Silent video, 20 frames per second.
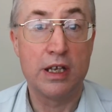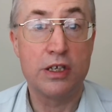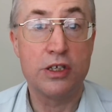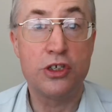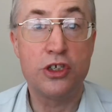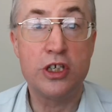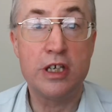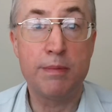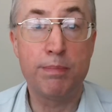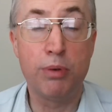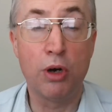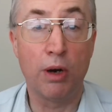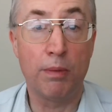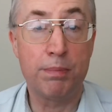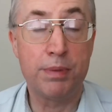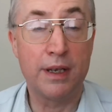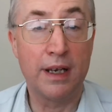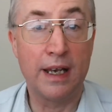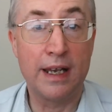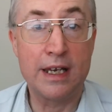
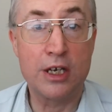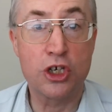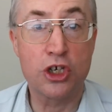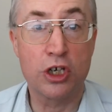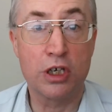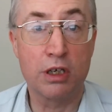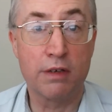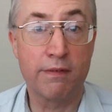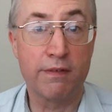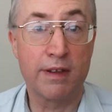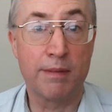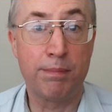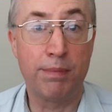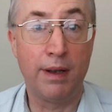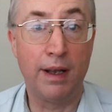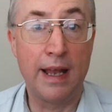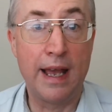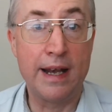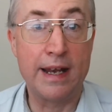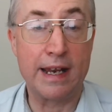depopulation of the
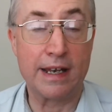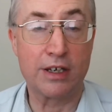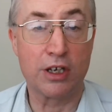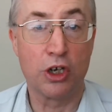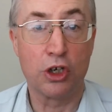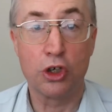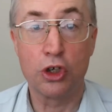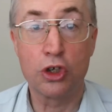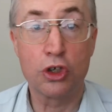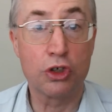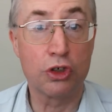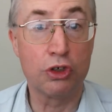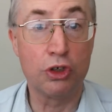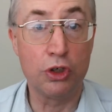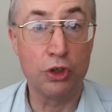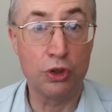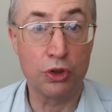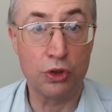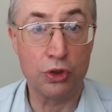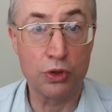planet
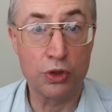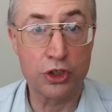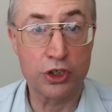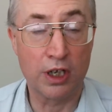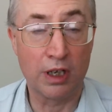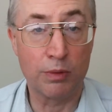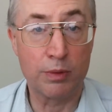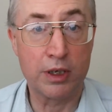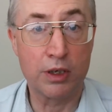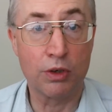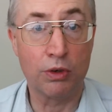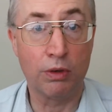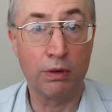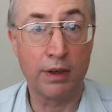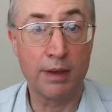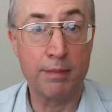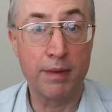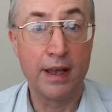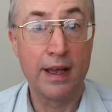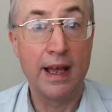crew, shall we call
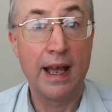them,